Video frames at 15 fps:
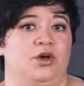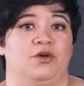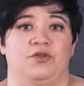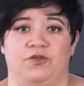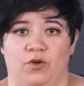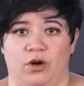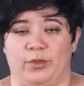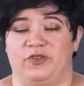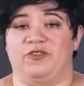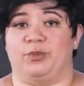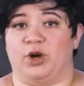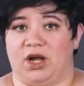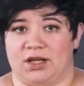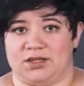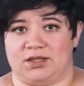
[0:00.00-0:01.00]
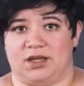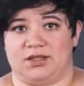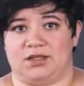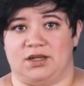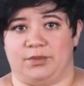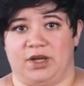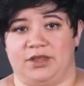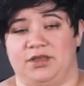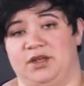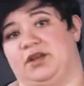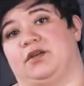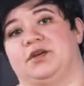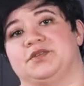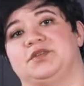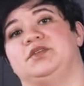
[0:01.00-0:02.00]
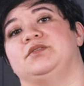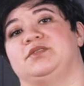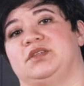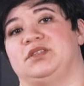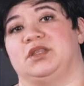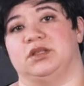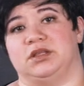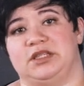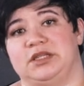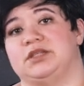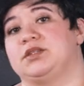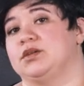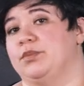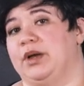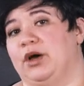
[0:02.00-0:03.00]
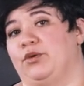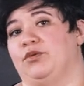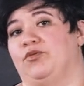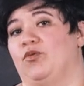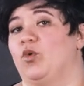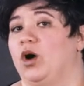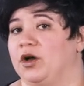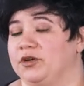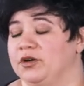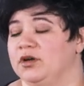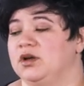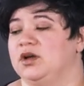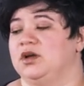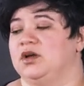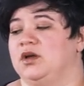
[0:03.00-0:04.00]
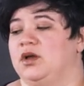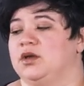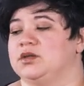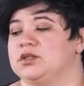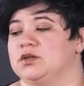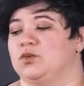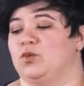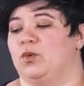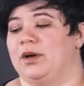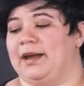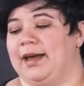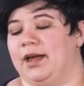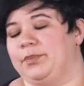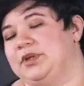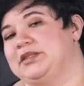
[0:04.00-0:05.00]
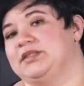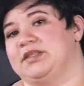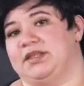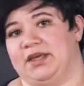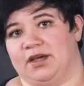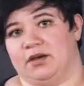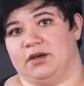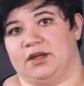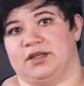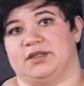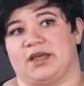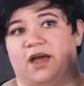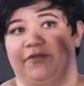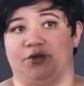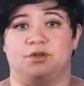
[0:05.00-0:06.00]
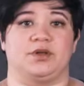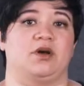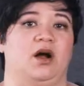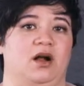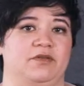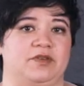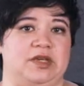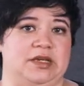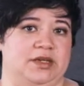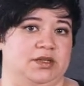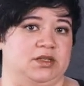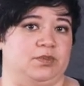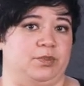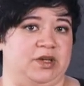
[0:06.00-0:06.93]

form of processing method. It also uses the least amount of water. So what happens there is after the coffee is